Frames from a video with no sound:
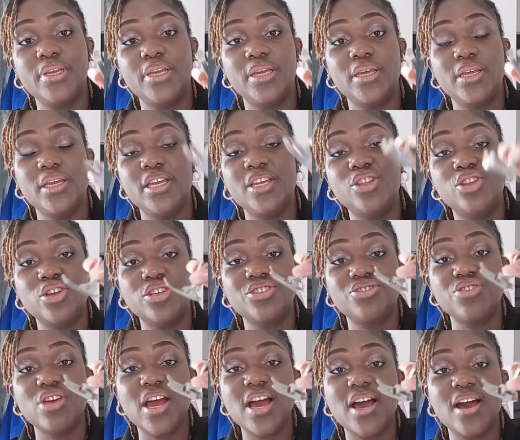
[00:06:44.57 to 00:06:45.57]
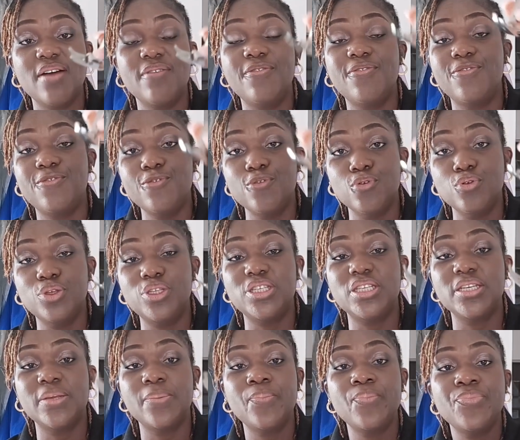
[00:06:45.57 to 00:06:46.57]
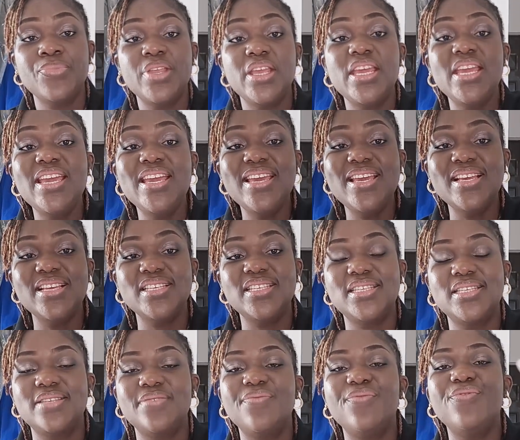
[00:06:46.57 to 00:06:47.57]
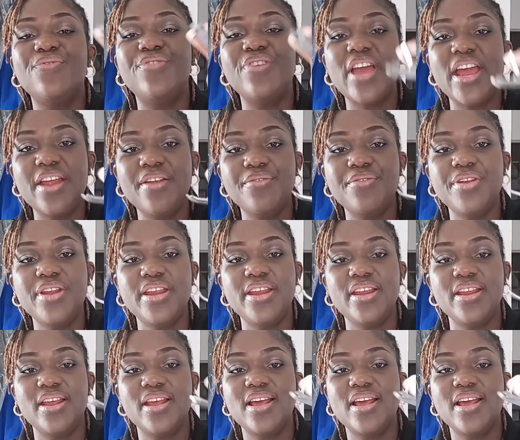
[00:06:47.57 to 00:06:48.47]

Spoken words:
industrial foot is very